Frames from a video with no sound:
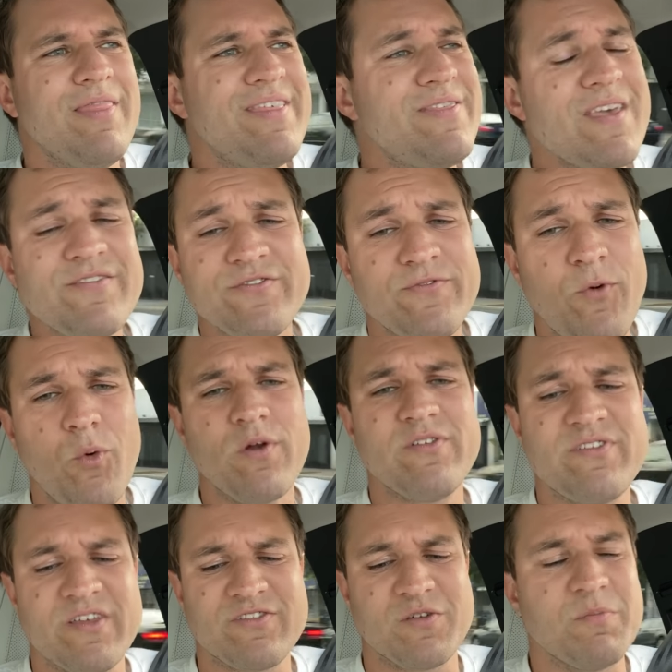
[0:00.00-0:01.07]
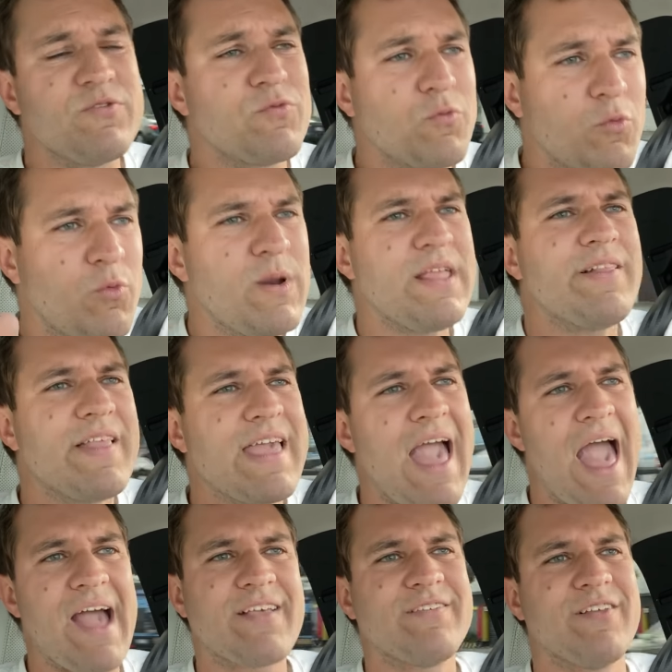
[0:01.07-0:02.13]
this Ford system is really
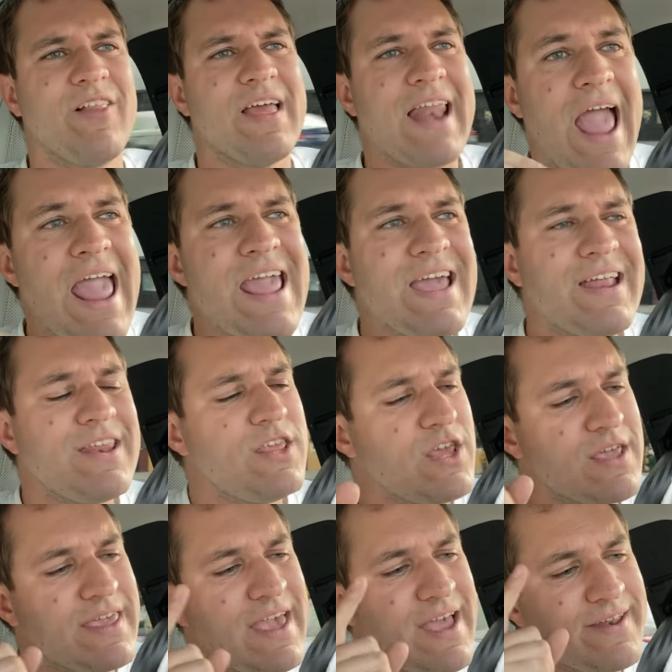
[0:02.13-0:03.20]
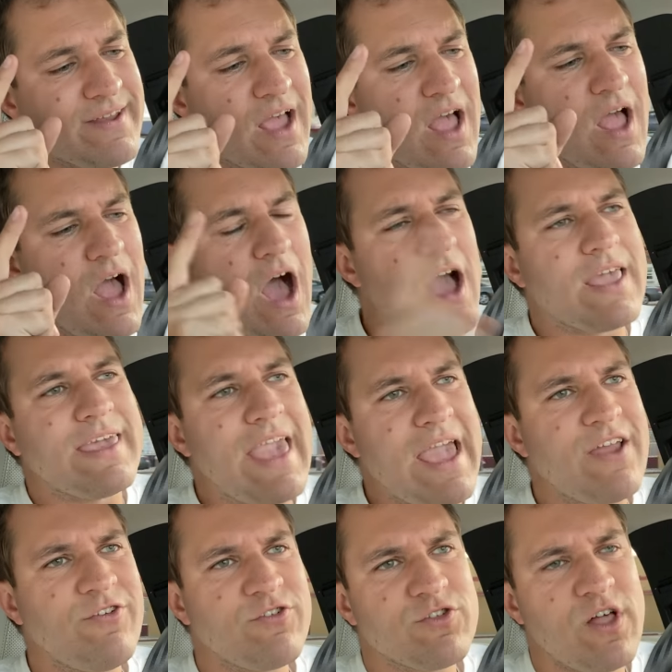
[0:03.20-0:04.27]
excellent. And you get a
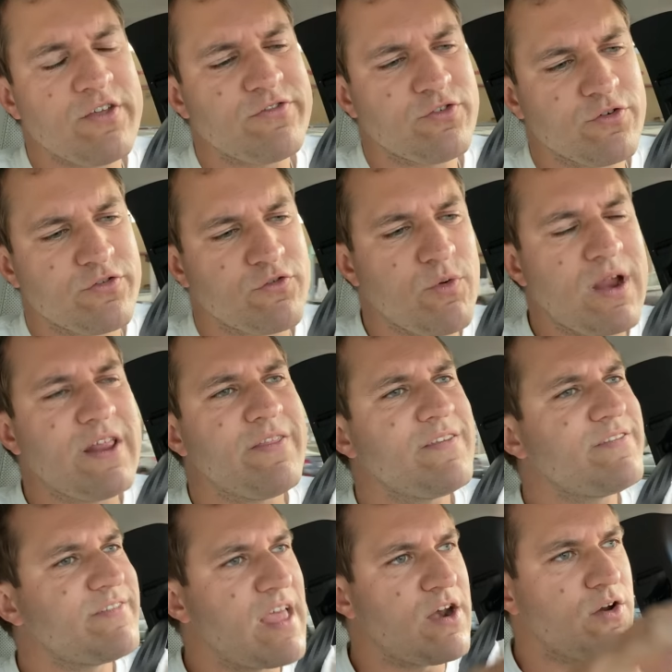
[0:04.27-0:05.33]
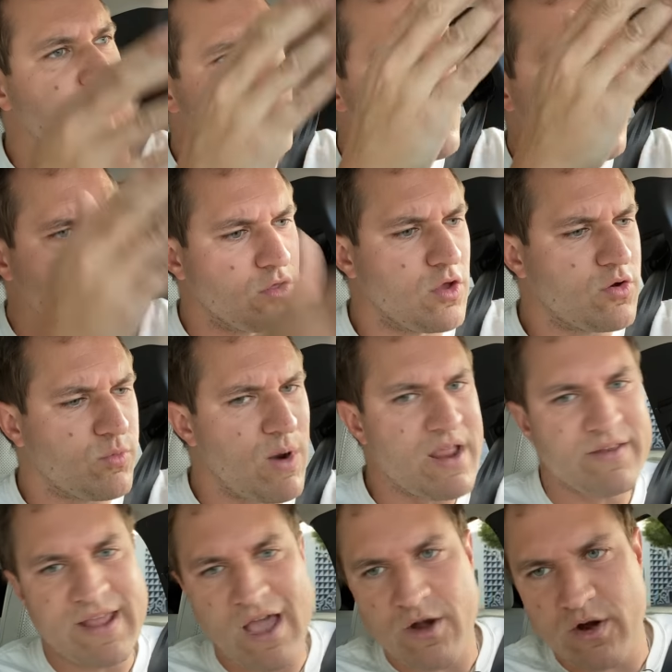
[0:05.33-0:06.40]
gauge cluster screen in the center that you can look
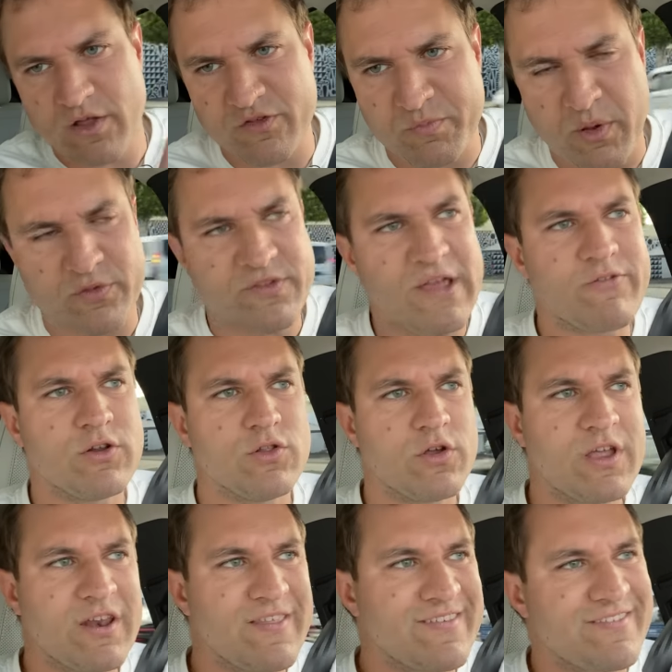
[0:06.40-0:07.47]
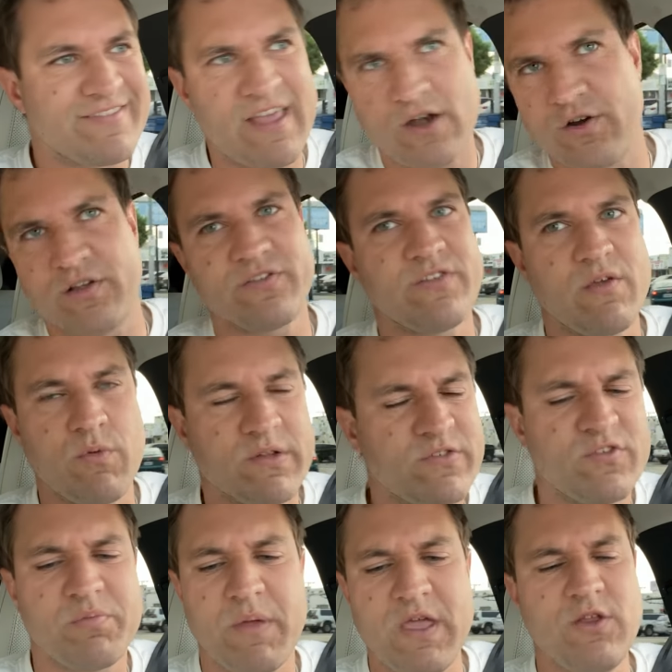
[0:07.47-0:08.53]
right down on as opposed to having to look into the center to see what
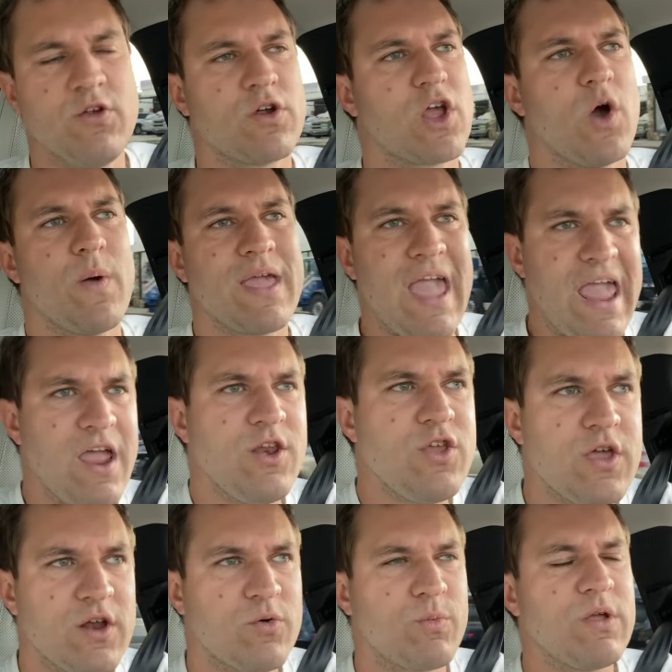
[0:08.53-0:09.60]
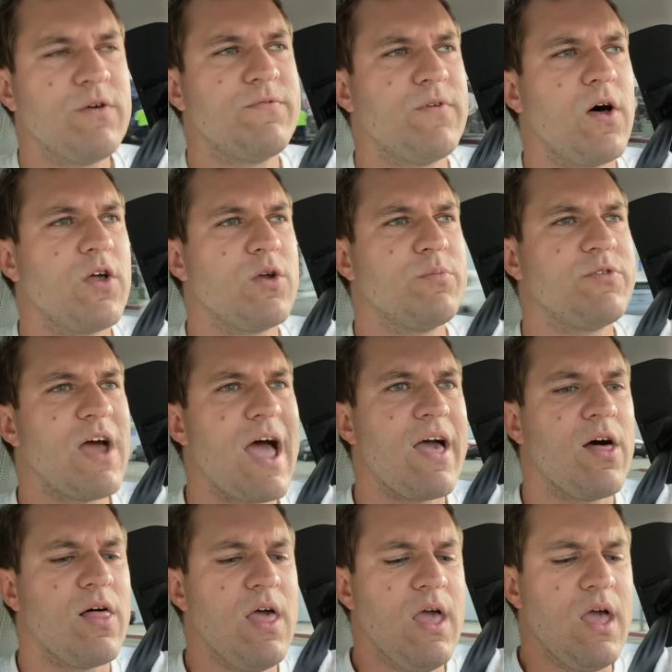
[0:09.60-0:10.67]
speed you're going, and you get a real volume
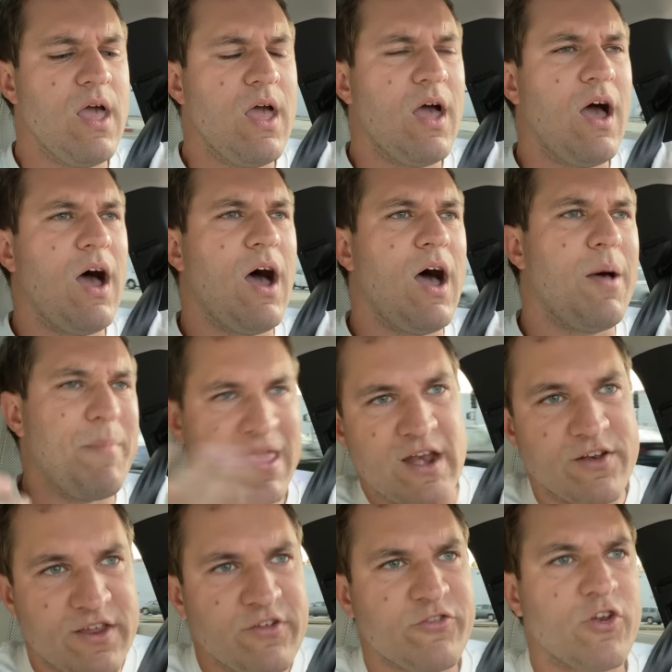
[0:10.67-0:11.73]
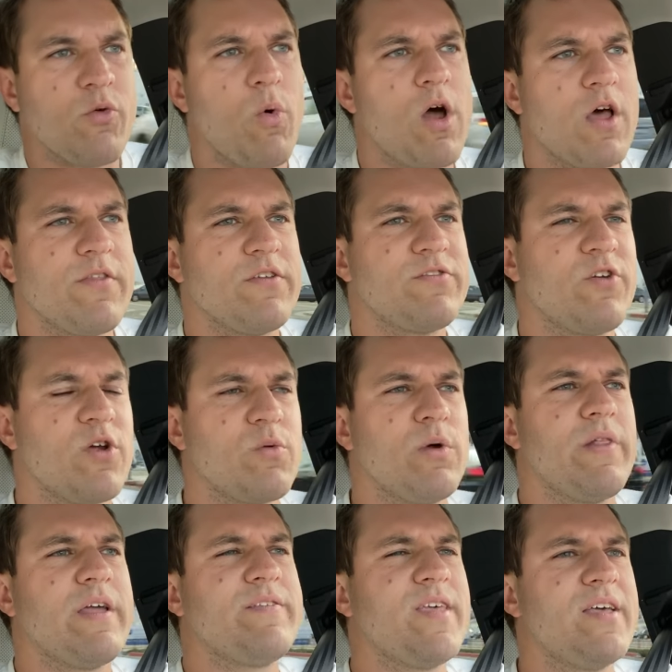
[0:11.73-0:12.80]
dial. Um, in addition to the one on the steering wheel
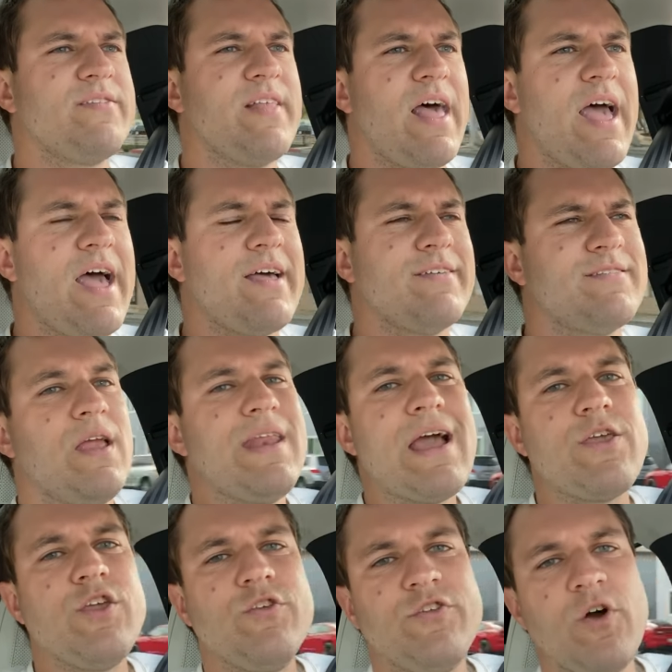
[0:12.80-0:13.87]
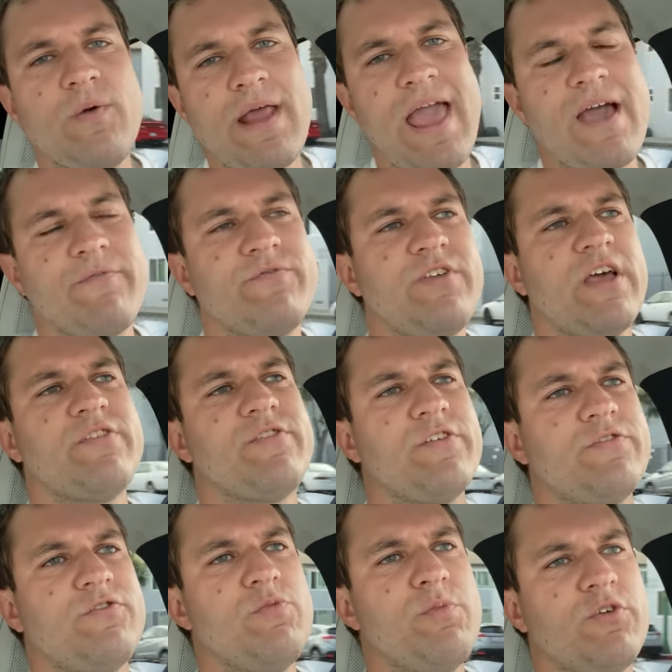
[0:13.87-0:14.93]
like Tesla has. Now, you don't have
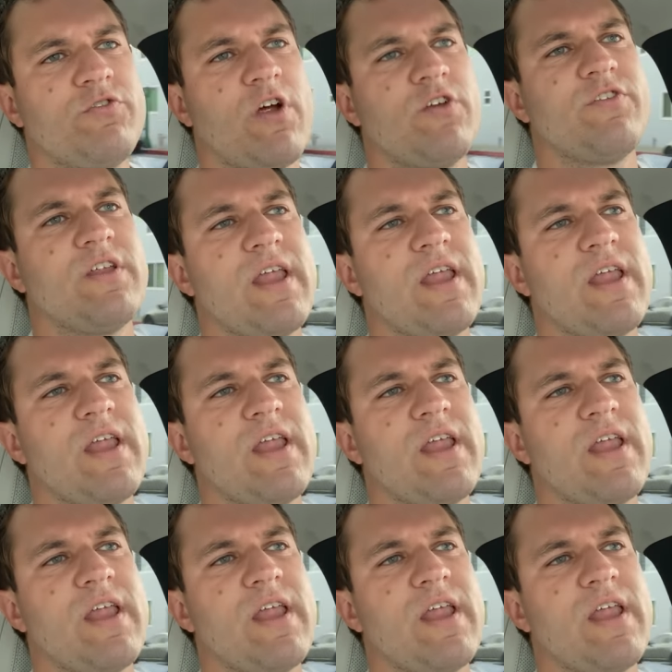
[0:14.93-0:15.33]
Tesla's supercharging